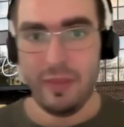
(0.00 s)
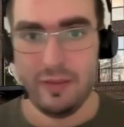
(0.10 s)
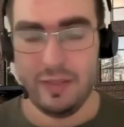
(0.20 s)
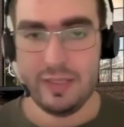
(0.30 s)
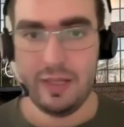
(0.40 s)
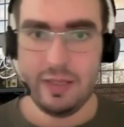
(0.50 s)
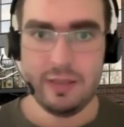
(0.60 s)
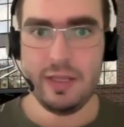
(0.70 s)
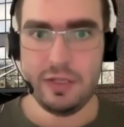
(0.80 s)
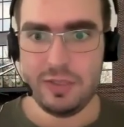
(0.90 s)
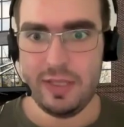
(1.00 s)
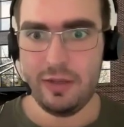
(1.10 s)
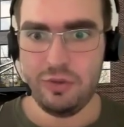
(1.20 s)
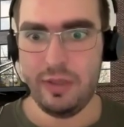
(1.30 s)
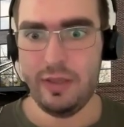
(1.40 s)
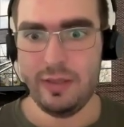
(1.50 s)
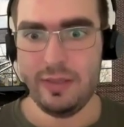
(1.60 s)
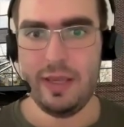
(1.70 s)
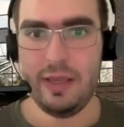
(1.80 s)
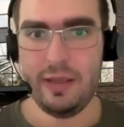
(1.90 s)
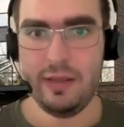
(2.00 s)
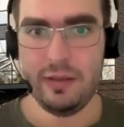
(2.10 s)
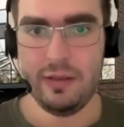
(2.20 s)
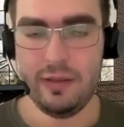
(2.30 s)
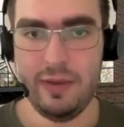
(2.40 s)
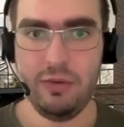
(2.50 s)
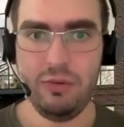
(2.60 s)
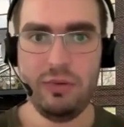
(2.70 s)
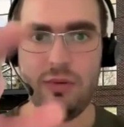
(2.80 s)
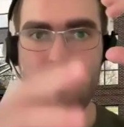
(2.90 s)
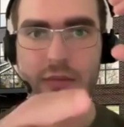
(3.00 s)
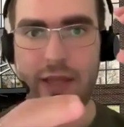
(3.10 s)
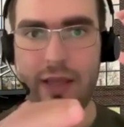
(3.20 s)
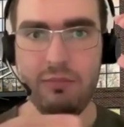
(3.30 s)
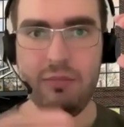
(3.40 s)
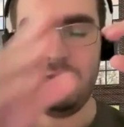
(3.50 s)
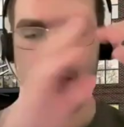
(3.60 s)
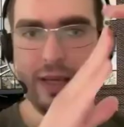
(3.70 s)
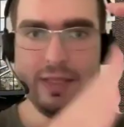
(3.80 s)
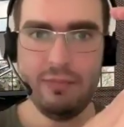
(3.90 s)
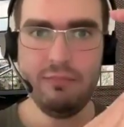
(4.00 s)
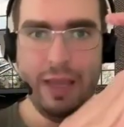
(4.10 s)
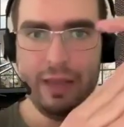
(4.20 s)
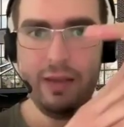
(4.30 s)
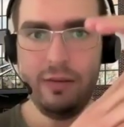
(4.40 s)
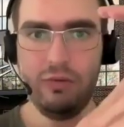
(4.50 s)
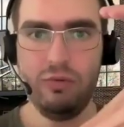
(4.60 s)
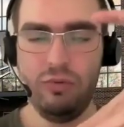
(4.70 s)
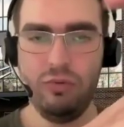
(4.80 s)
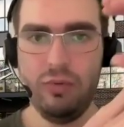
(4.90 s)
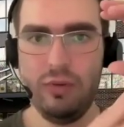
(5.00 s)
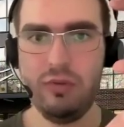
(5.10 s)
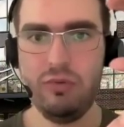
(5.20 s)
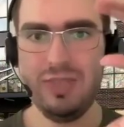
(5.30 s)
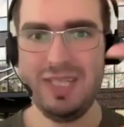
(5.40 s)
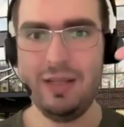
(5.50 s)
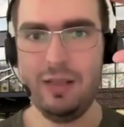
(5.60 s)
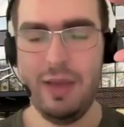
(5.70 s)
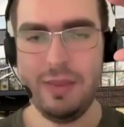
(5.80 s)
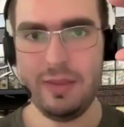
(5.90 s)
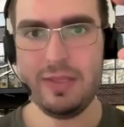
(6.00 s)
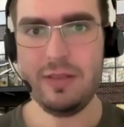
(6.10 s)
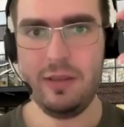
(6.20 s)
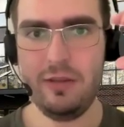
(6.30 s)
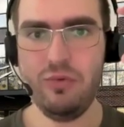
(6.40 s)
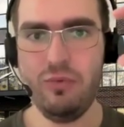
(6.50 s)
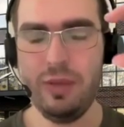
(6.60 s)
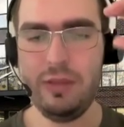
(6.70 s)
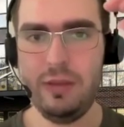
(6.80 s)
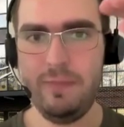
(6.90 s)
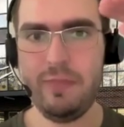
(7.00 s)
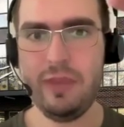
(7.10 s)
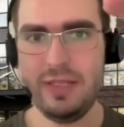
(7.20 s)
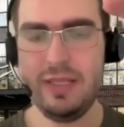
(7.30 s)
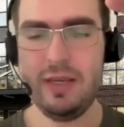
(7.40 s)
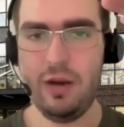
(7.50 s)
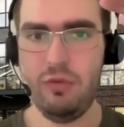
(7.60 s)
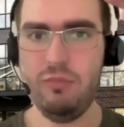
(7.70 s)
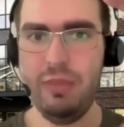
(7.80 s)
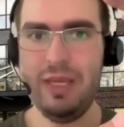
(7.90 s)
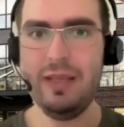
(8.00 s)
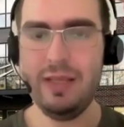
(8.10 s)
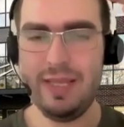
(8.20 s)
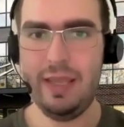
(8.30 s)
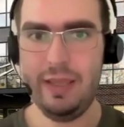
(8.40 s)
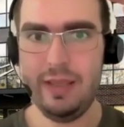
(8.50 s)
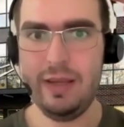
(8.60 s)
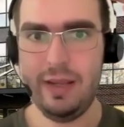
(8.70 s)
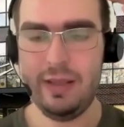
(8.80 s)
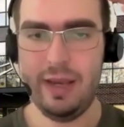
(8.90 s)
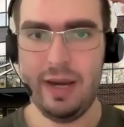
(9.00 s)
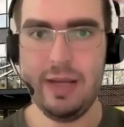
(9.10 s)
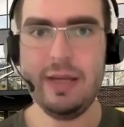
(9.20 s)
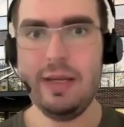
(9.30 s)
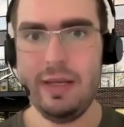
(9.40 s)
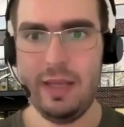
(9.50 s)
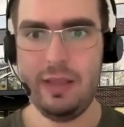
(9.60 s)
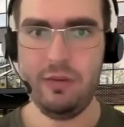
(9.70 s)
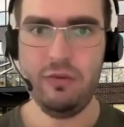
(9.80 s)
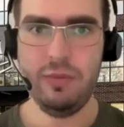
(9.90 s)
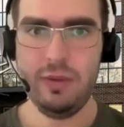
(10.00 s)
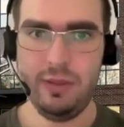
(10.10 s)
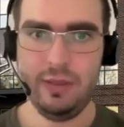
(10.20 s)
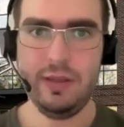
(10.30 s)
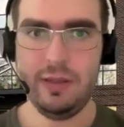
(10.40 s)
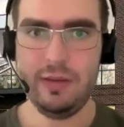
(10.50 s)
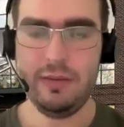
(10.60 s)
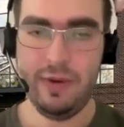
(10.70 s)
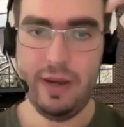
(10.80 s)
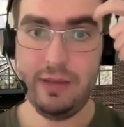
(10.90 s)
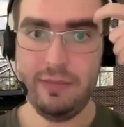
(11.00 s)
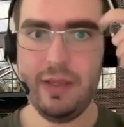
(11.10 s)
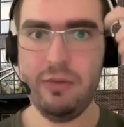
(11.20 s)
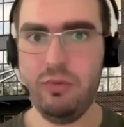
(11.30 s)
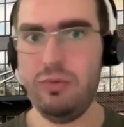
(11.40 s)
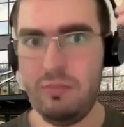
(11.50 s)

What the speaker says: these critical sections actually, they when you modify them back to single methods, you will see how big they really are, and you will find a way to